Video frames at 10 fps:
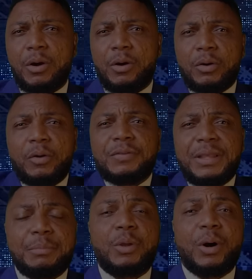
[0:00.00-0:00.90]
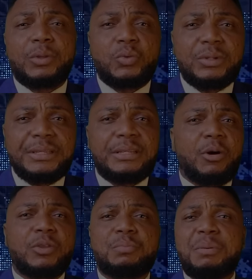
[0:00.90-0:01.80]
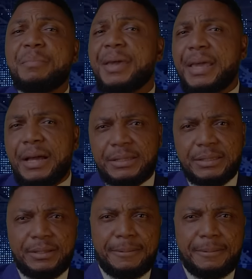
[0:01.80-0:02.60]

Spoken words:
All of them, they want to lead. They want to be mayors.